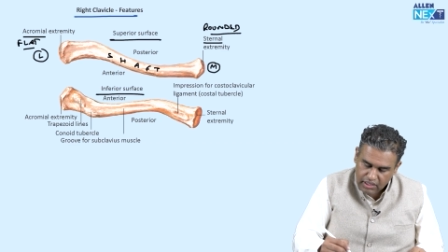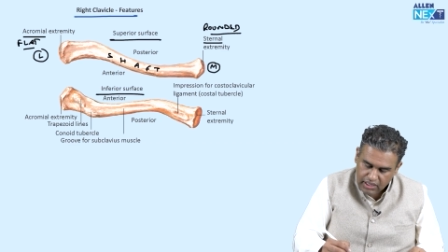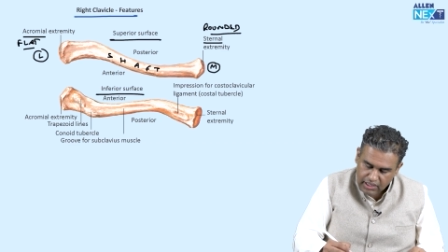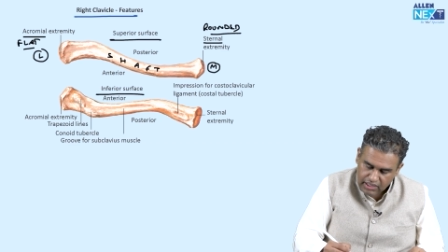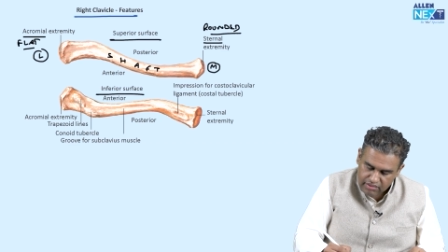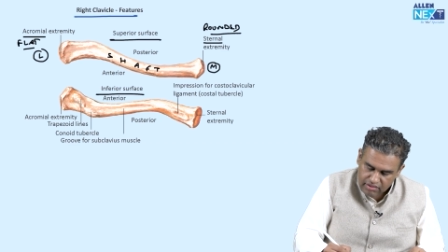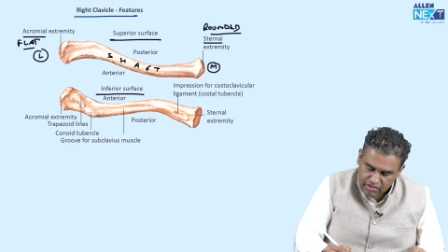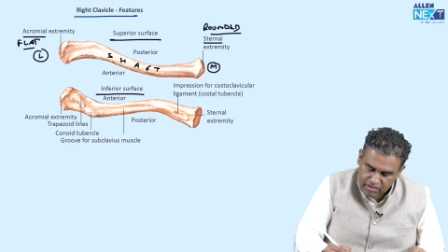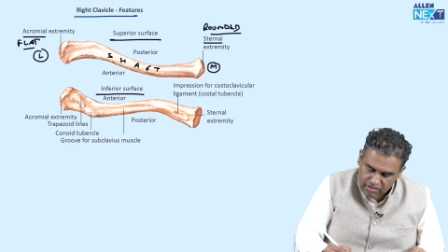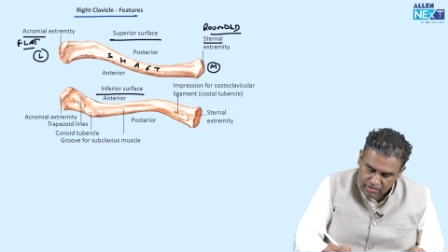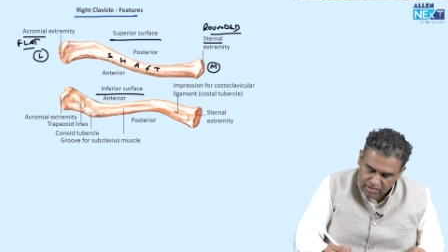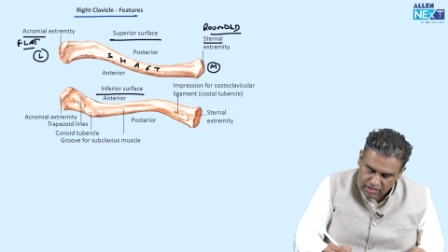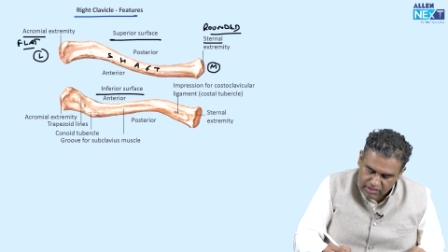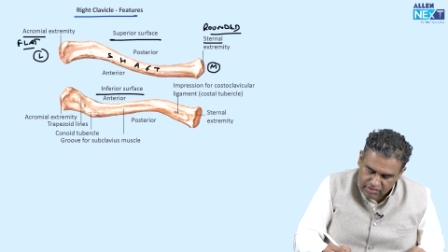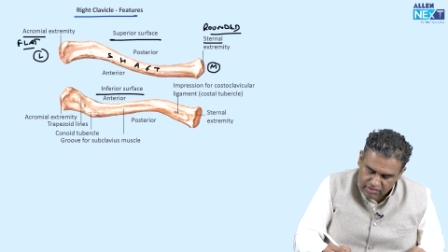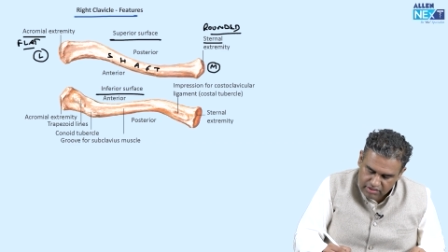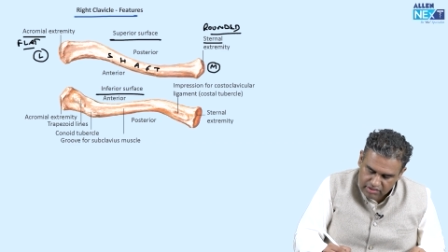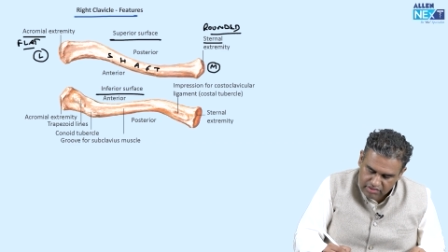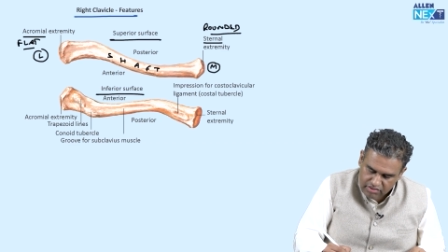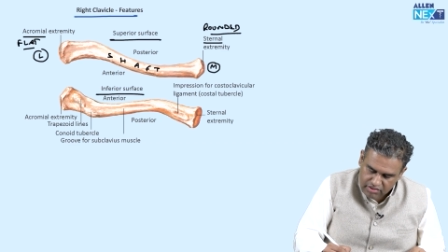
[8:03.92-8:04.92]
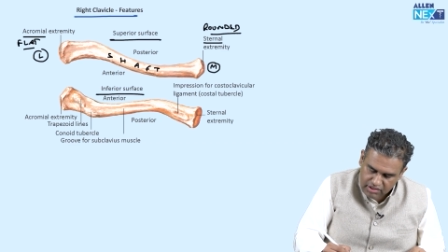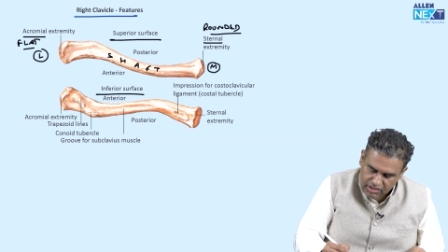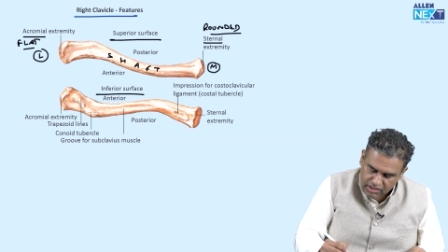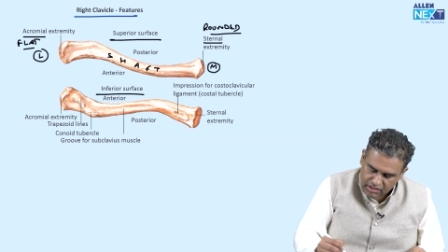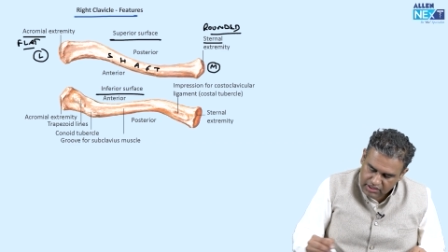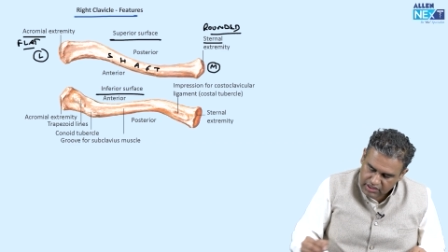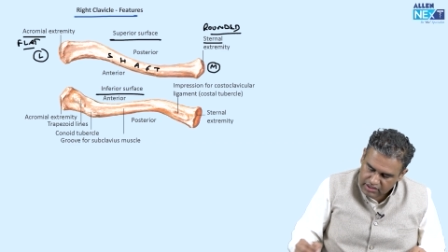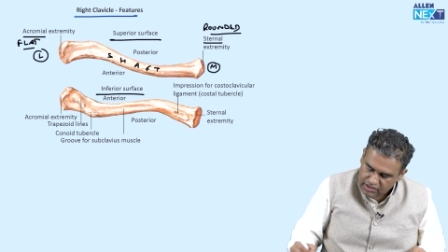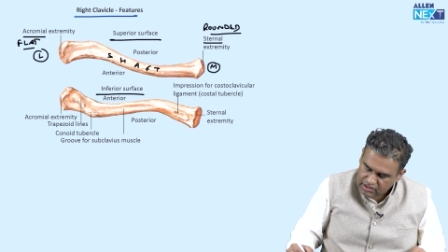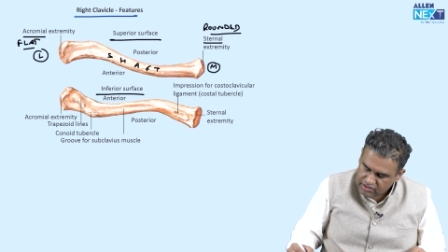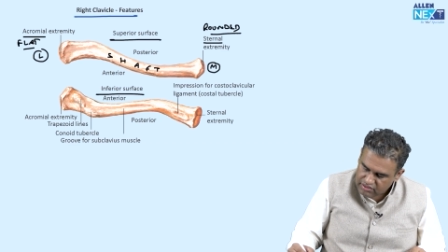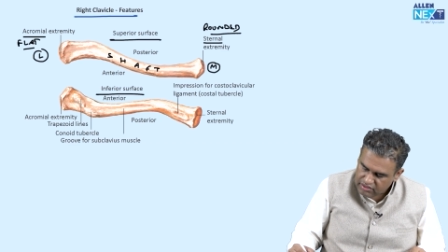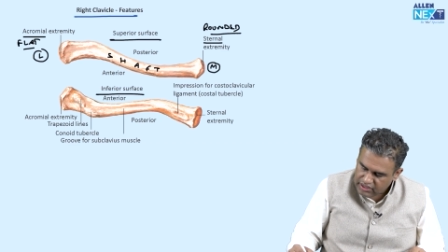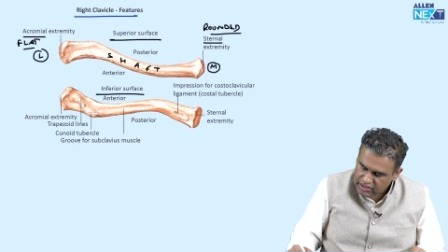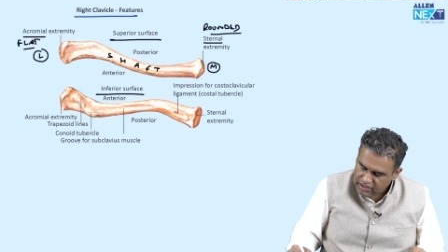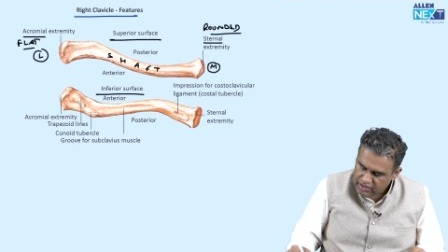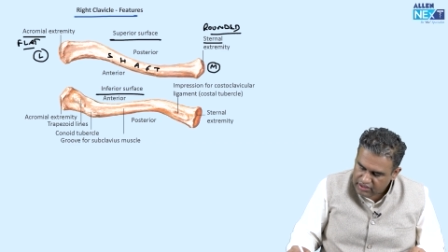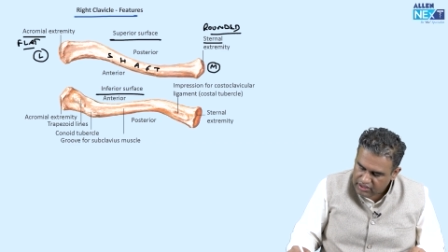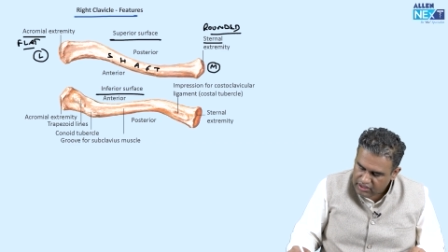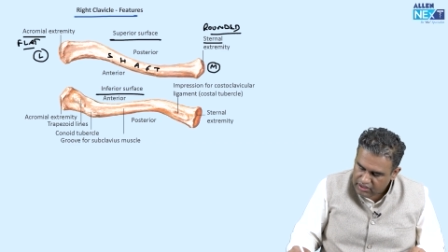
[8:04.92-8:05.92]
As it is written that there is an
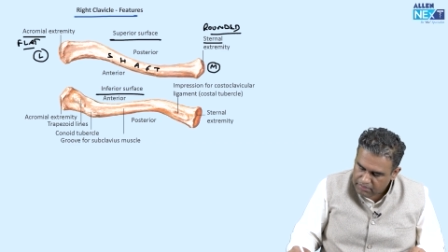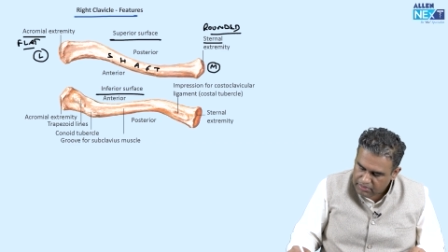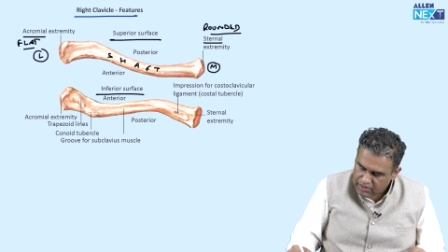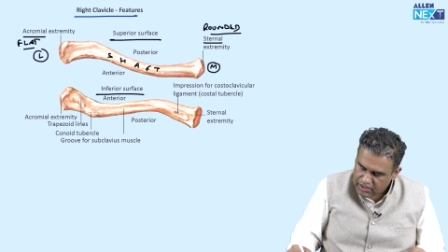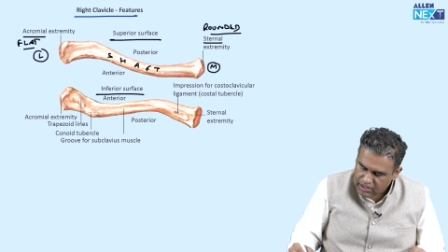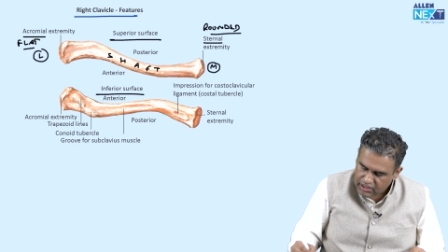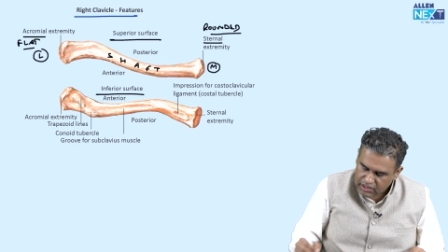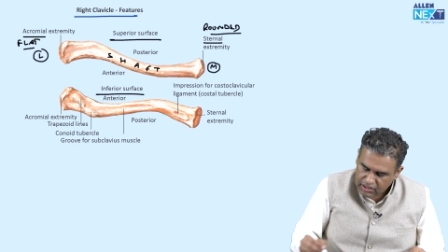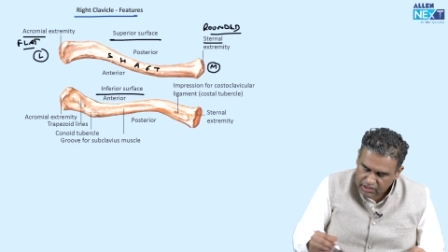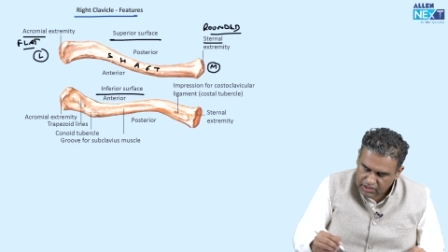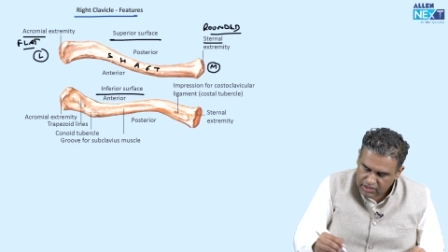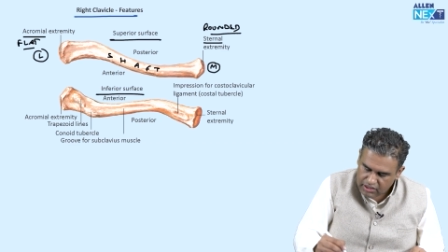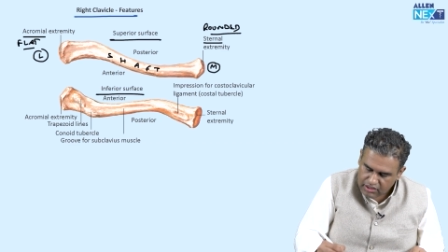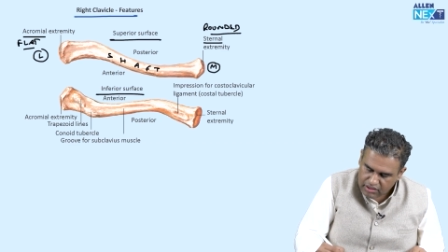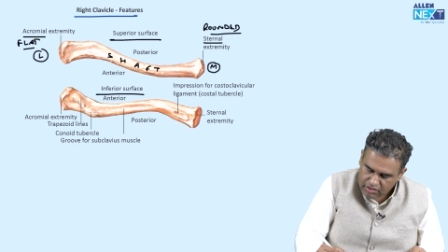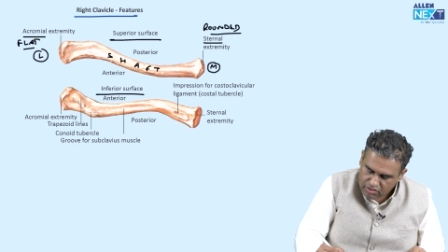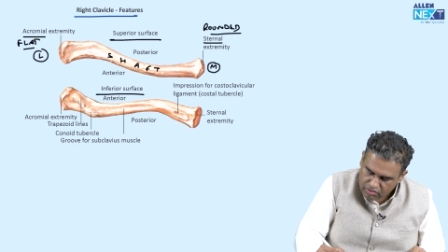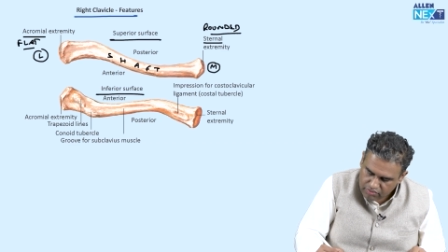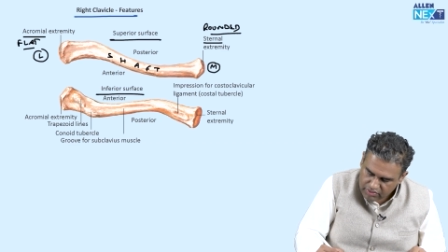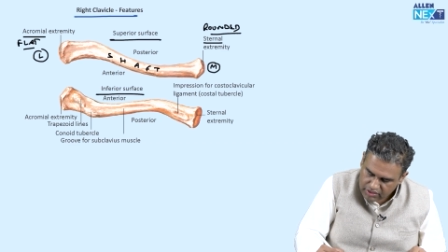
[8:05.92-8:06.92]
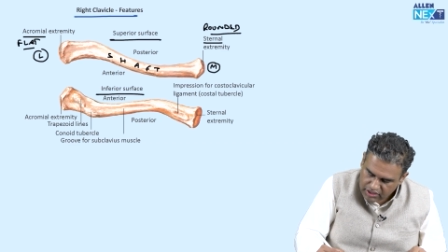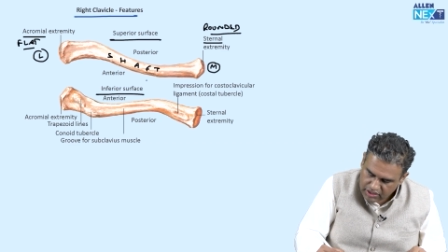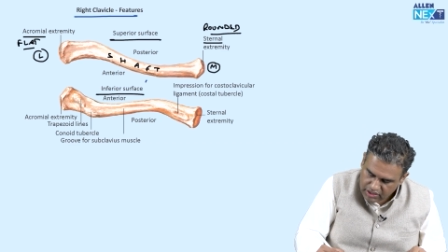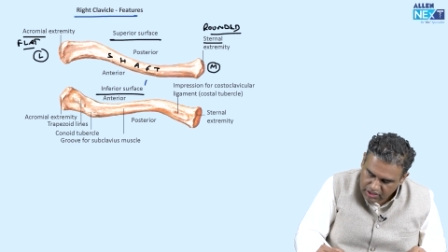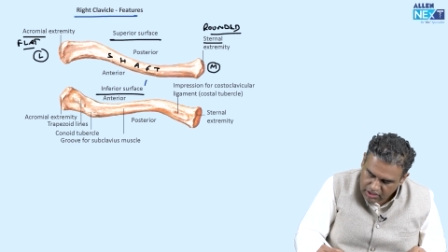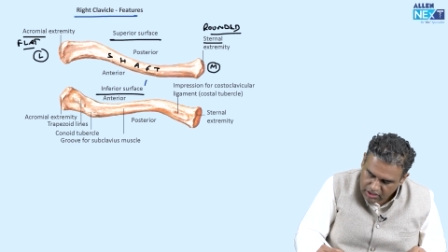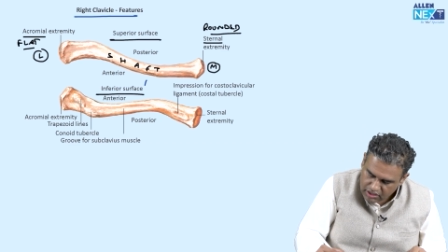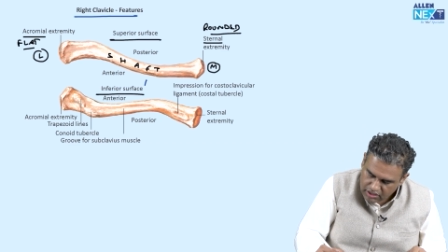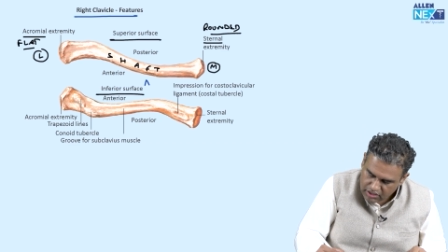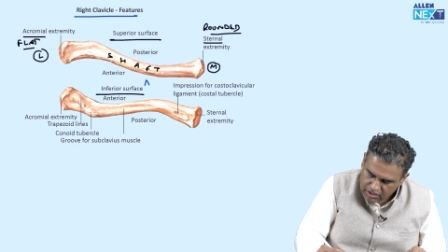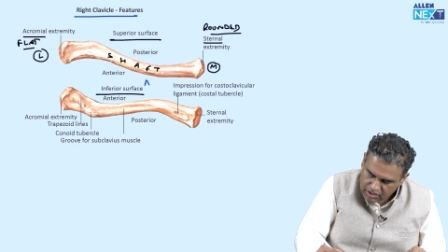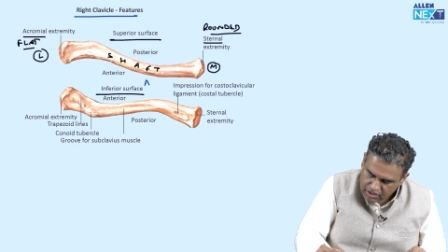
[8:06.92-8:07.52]
anterior part over here,